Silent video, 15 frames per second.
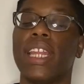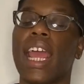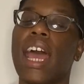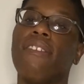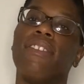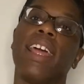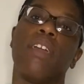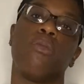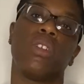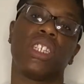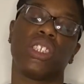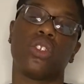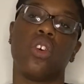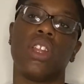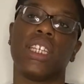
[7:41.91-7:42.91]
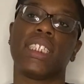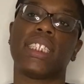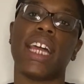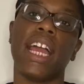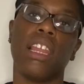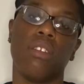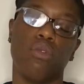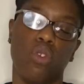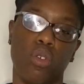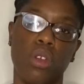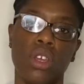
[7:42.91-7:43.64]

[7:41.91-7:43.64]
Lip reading: They have like what is called a silent room.